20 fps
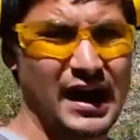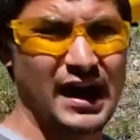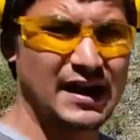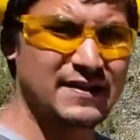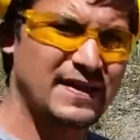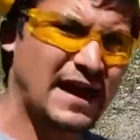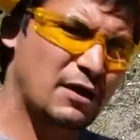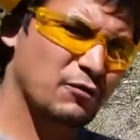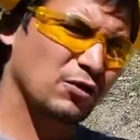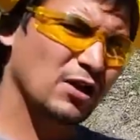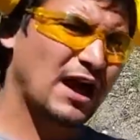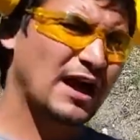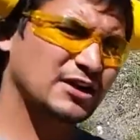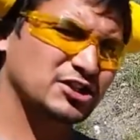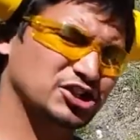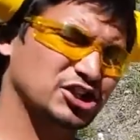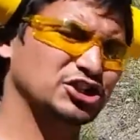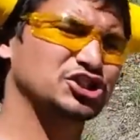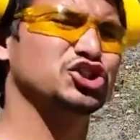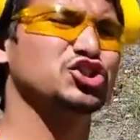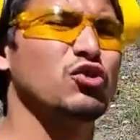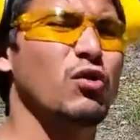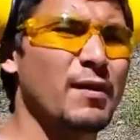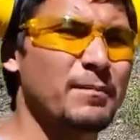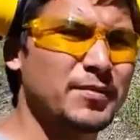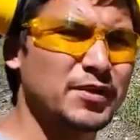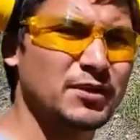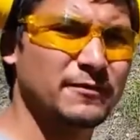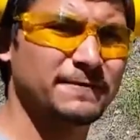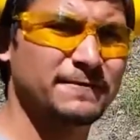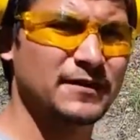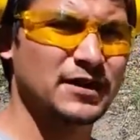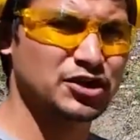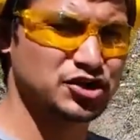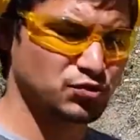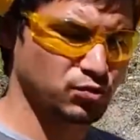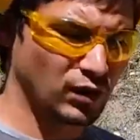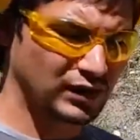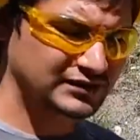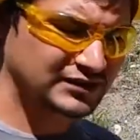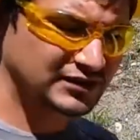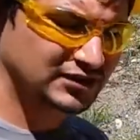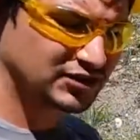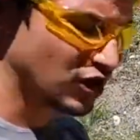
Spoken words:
and that will actually show up in your finish once